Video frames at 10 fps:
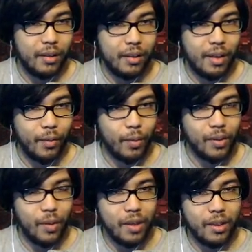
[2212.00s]
Everyone's
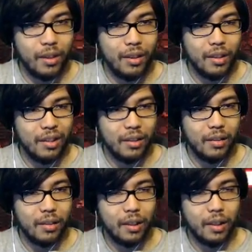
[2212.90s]
watching.
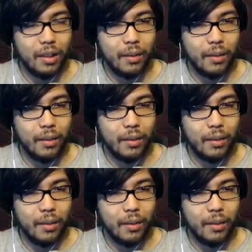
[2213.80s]
Alright, here